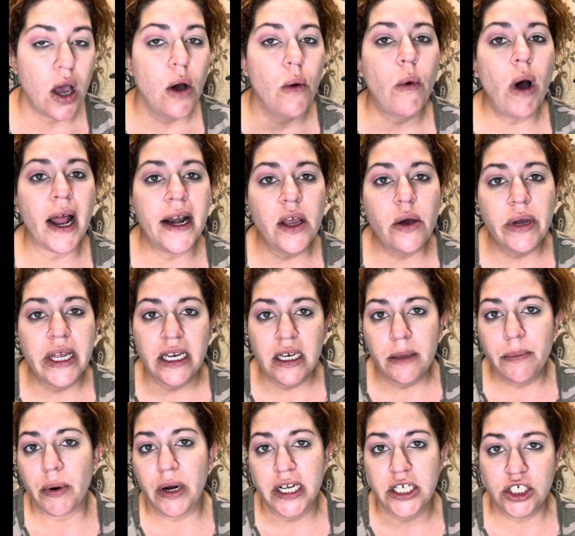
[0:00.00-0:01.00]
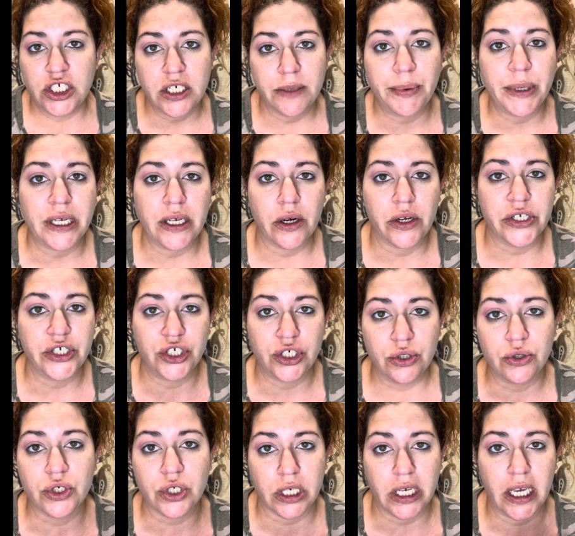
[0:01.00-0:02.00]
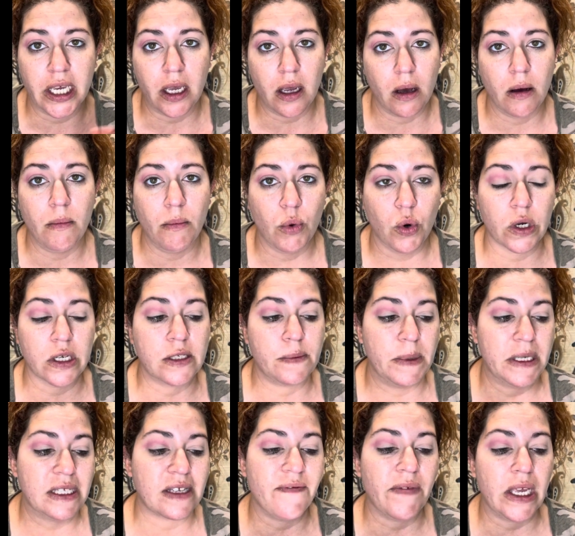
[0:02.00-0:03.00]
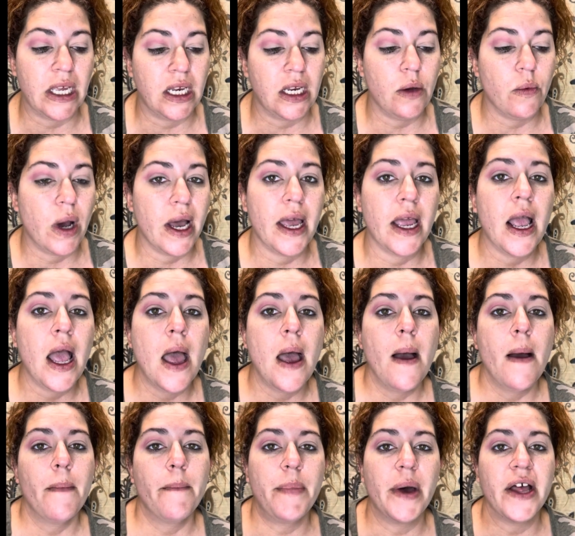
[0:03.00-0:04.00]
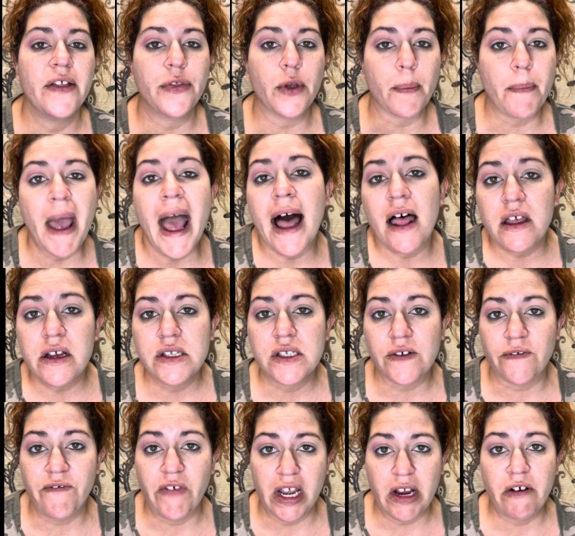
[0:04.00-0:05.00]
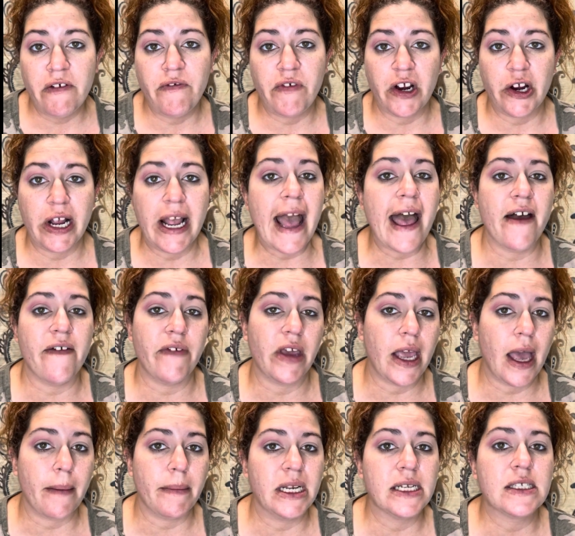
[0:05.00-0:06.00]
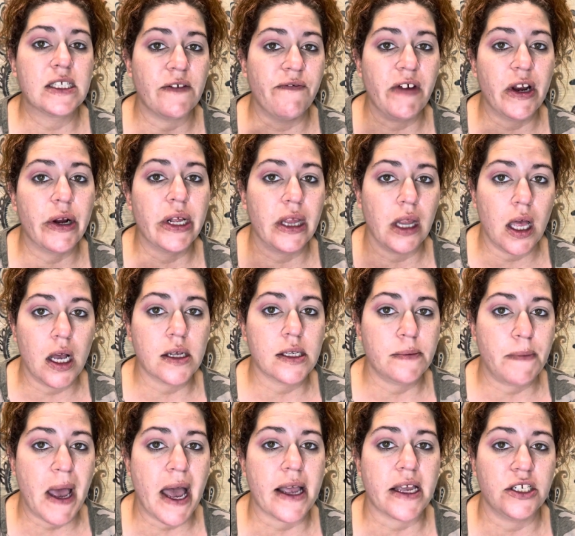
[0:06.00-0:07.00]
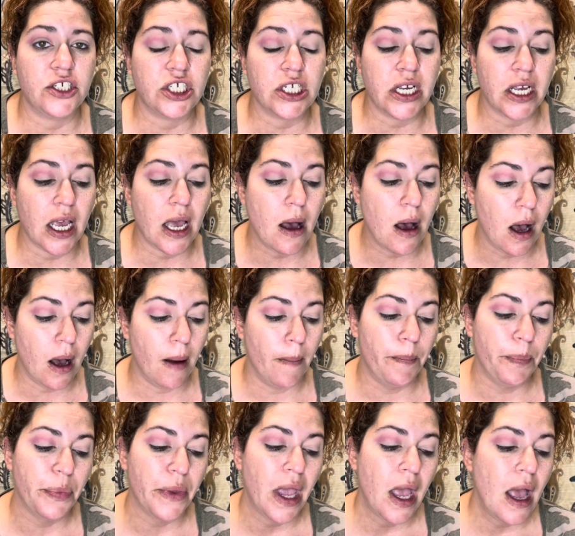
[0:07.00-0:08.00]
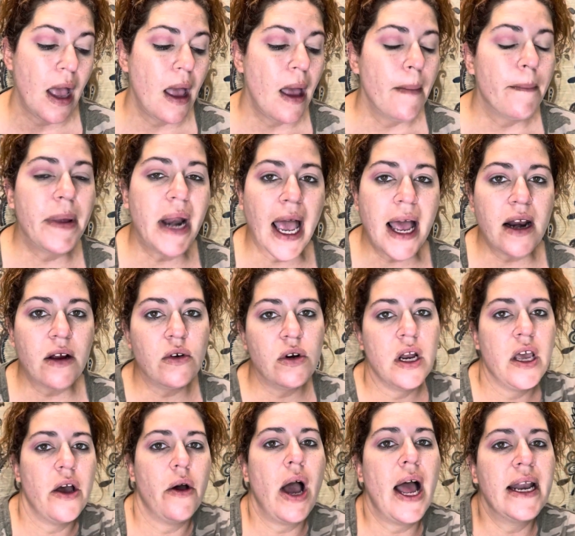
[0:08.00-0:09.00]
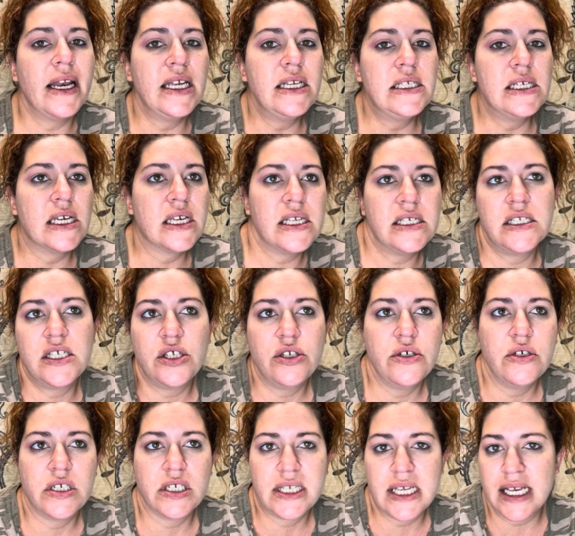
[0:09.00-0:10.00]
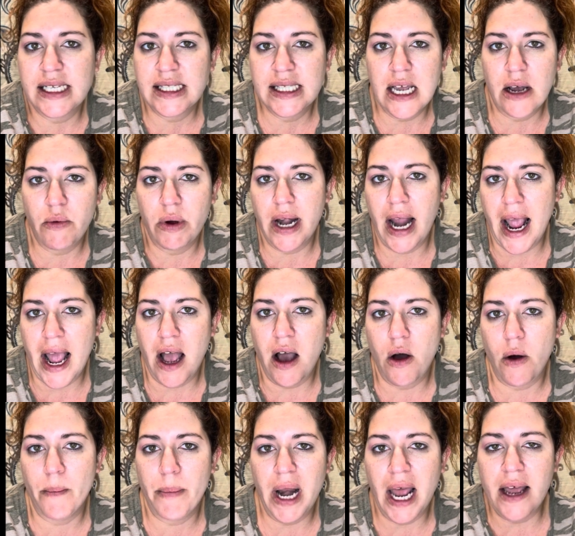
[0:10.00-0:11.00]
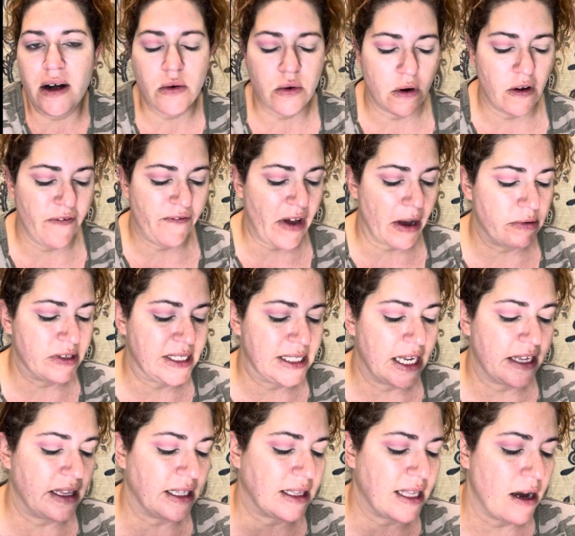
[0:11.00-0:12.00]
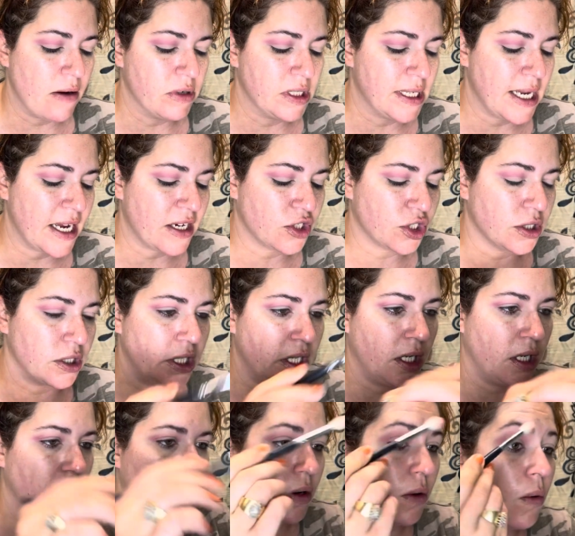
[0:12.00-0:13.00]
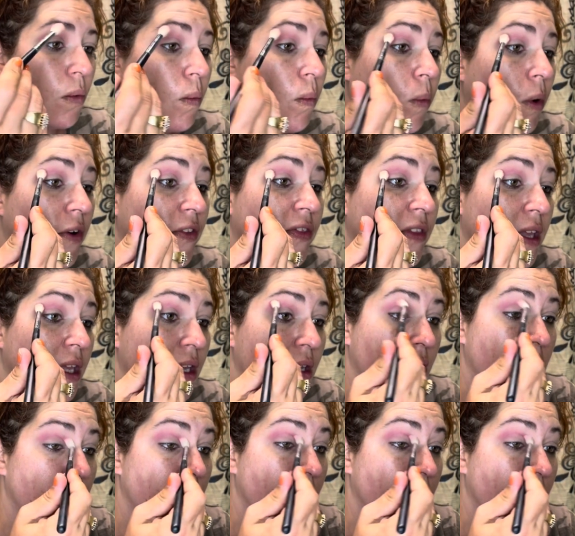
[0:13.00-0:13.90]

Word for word: well, I know indie brand shipping is usually more expensive anyway, but their palettes are very, very heavy. I mean, it's a very luxe packaging. Um, but I don't know. I need to continue to test that one out, but I don't know if I would say that that one's actually worth it,